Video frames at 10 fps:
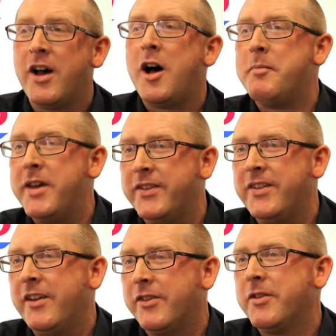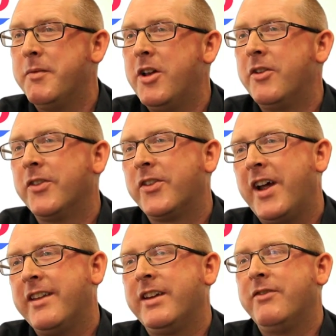our business through a
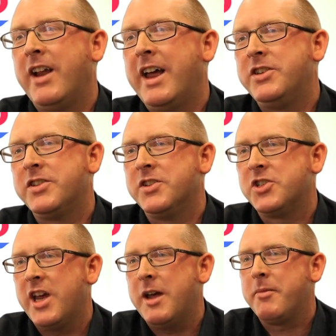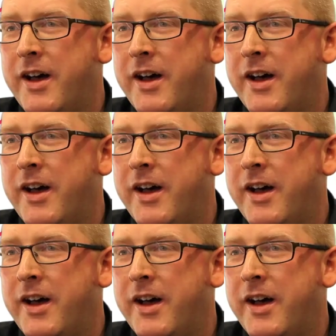long-standing relationship.